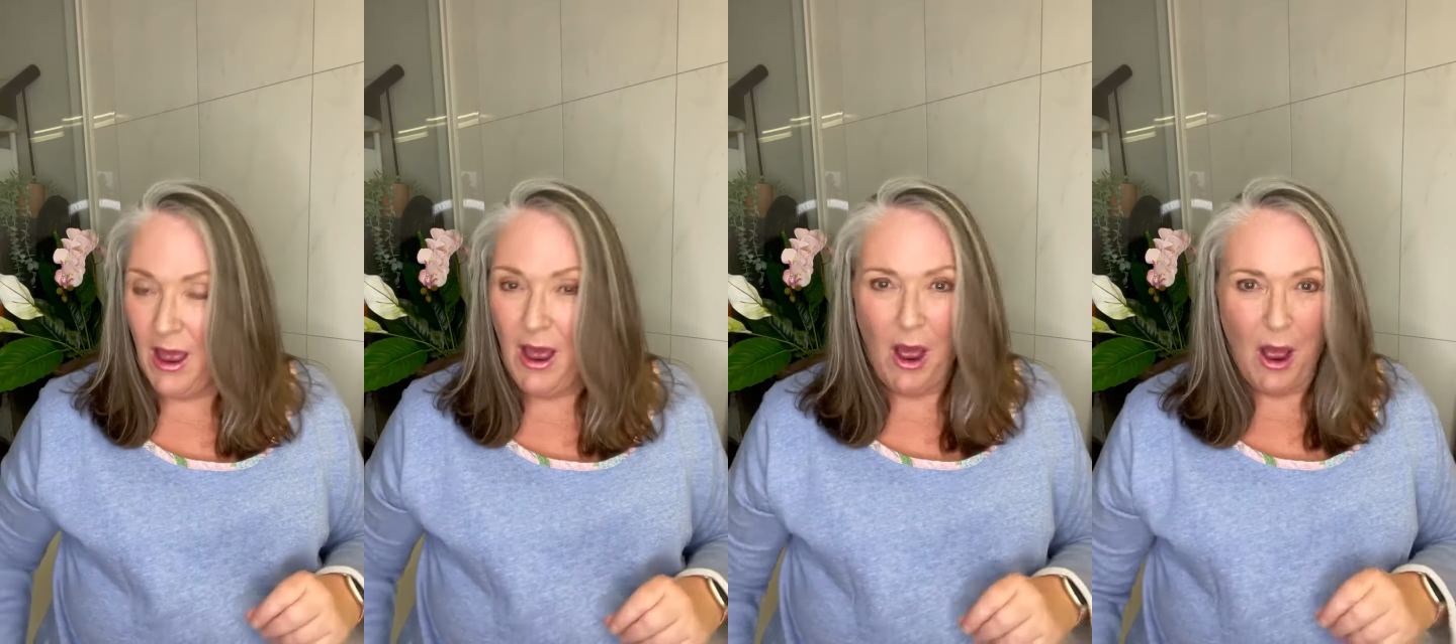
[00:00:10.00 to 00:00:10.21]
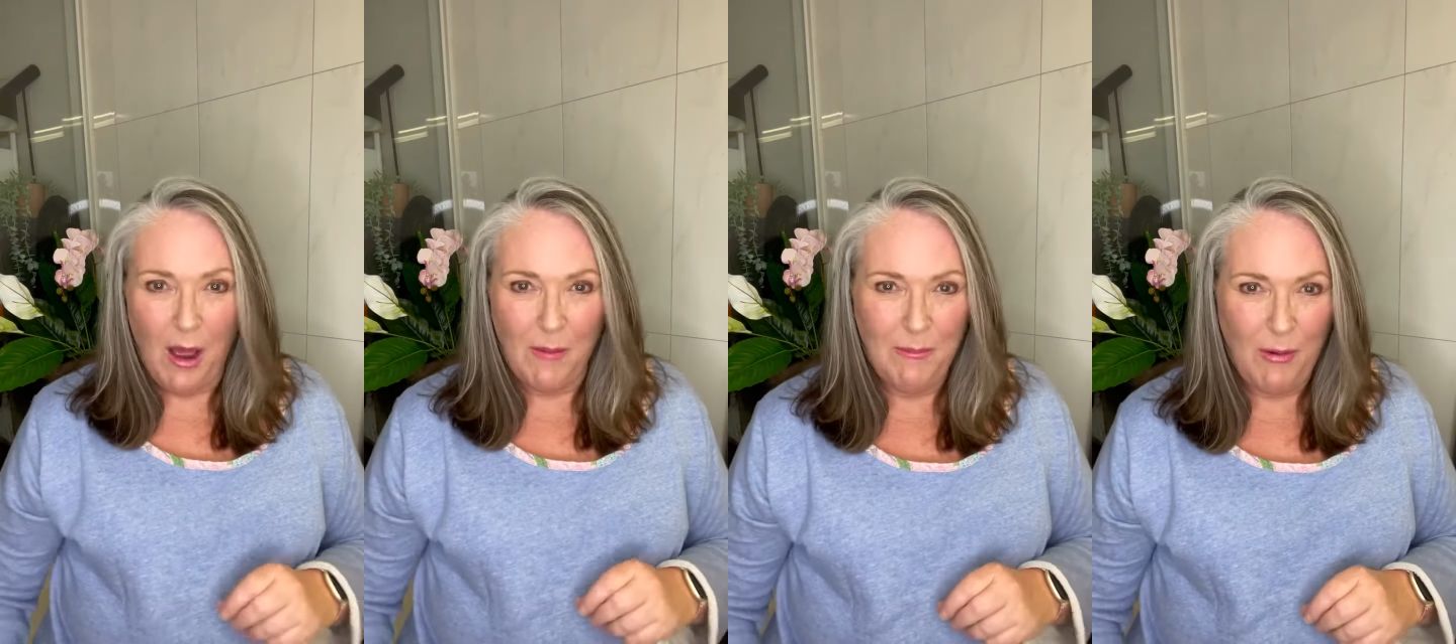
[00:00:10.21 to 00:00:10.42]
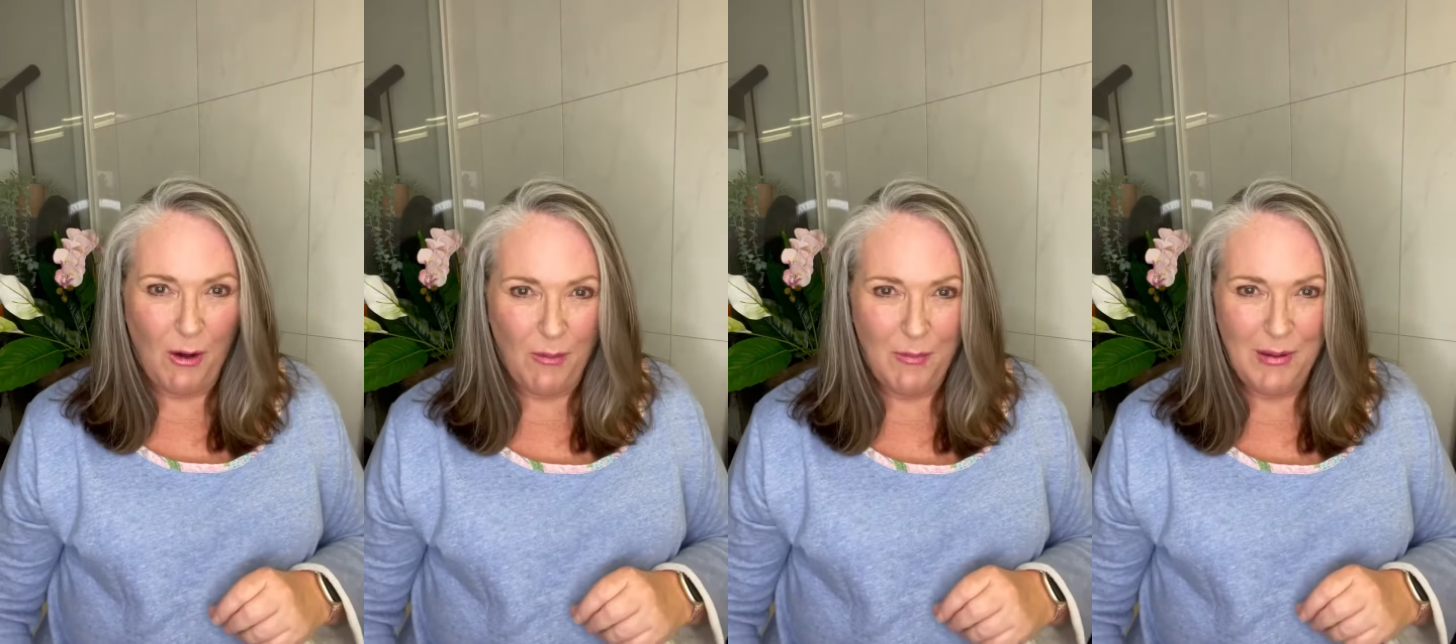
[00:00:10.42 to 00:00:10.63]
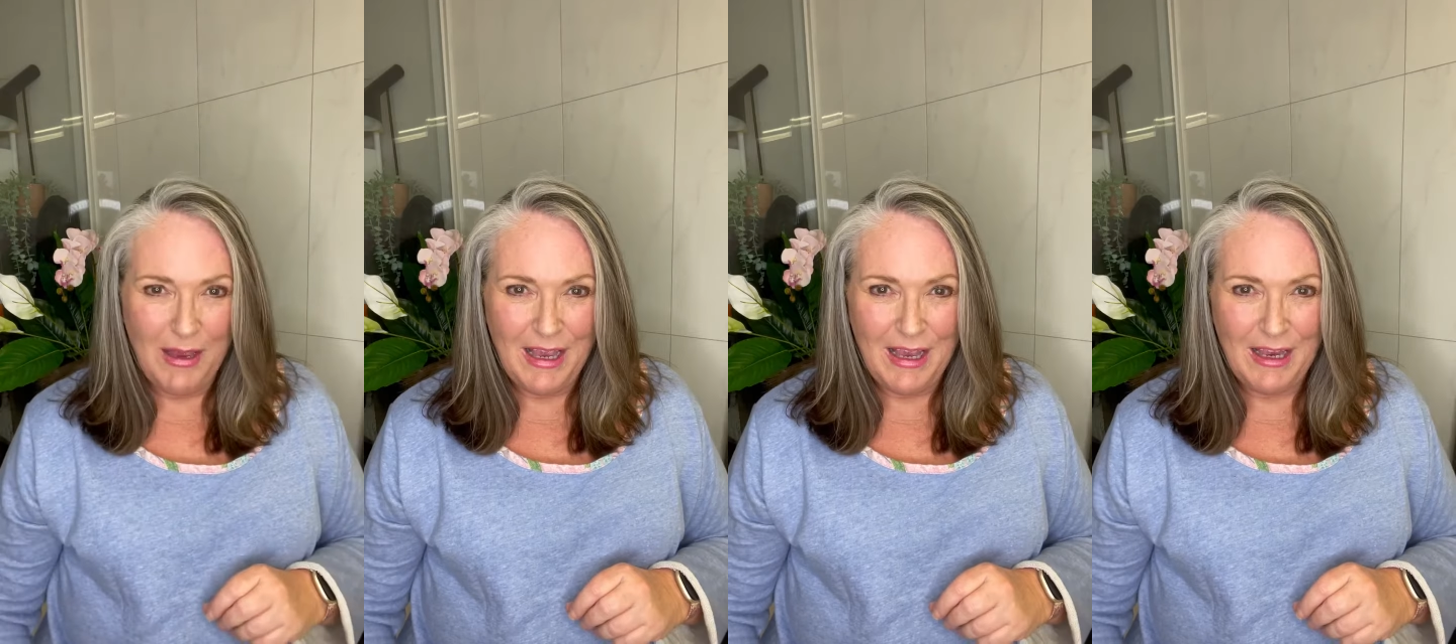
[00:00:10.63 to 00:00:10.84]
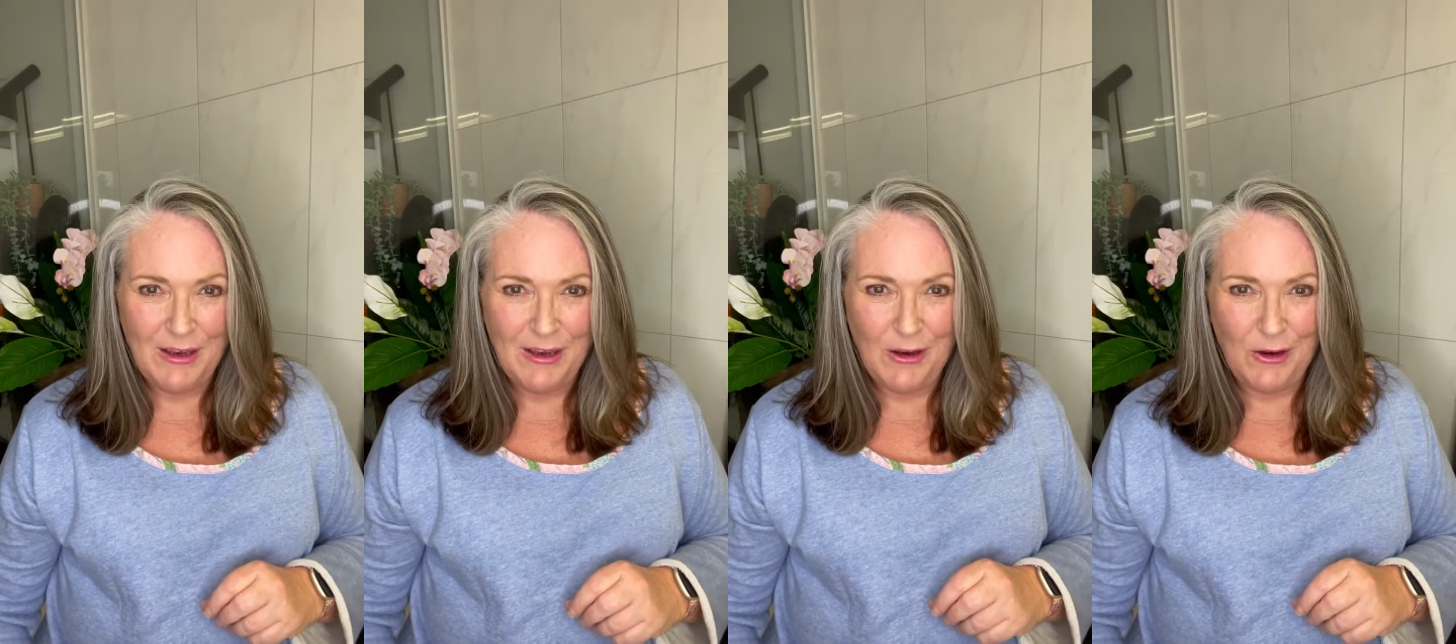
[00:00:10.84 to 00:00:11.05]
I'm popping
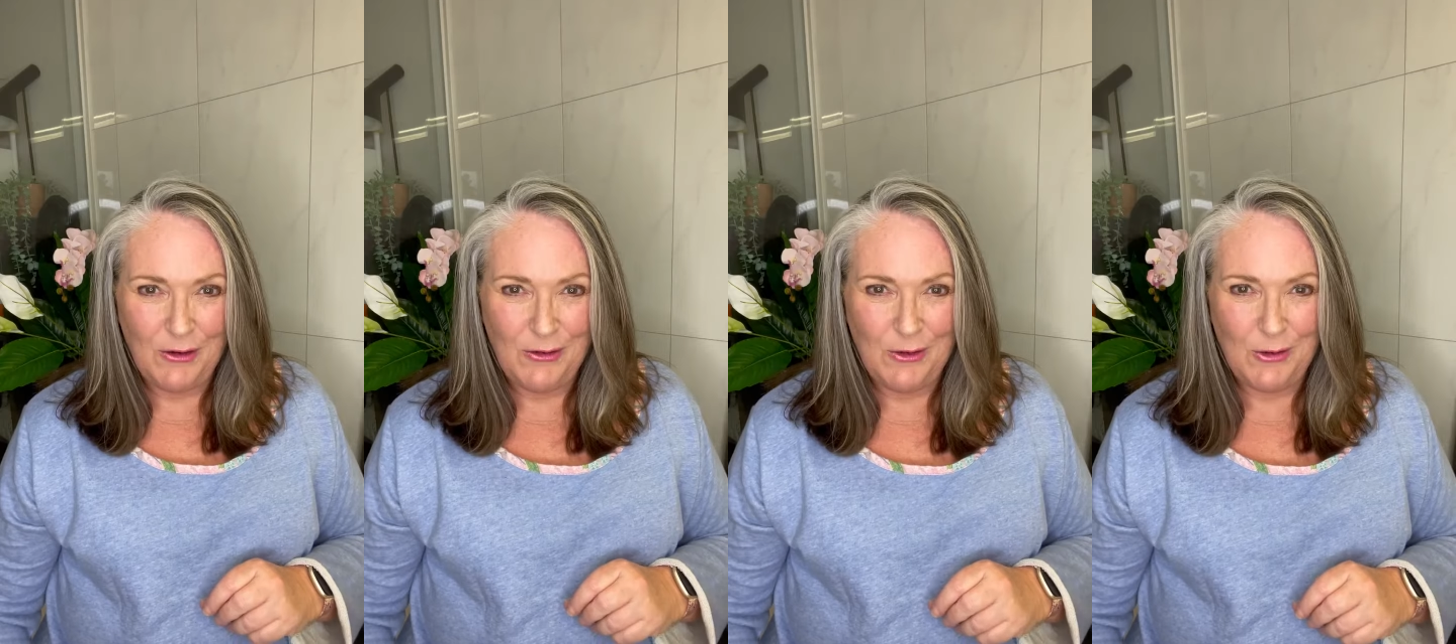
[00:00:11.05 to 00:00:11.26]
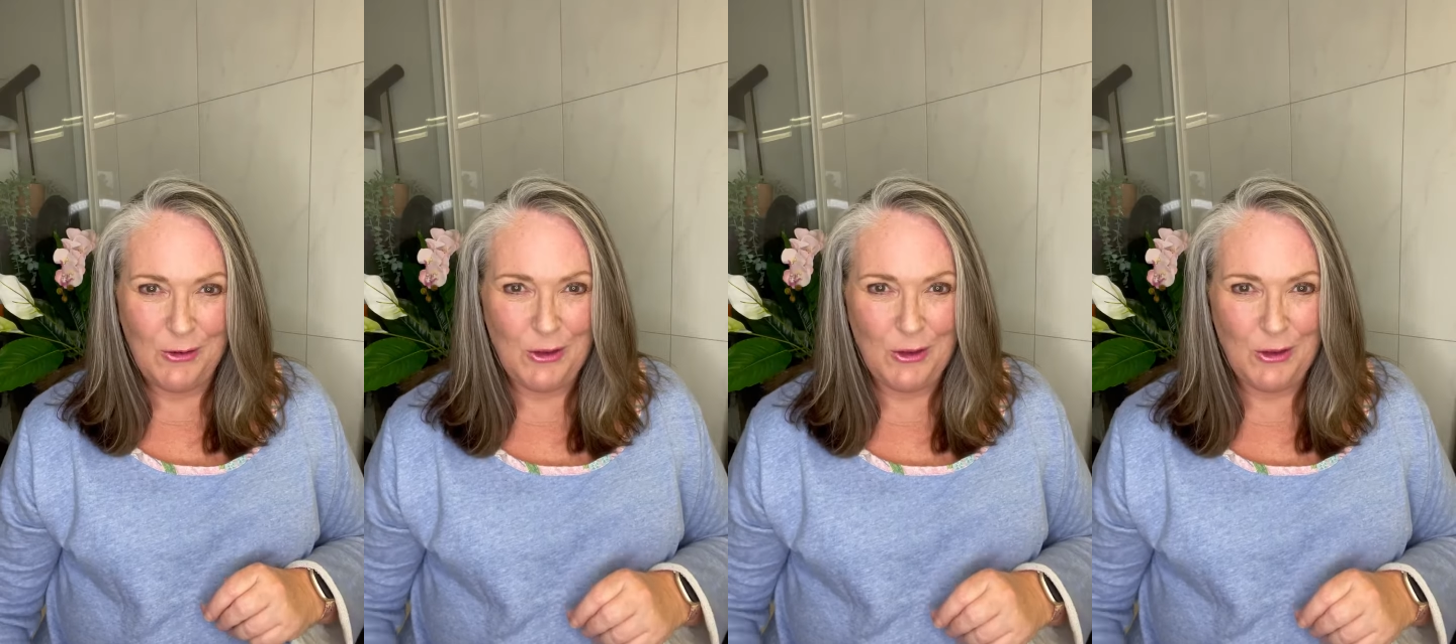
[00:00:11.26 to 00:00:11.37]
in to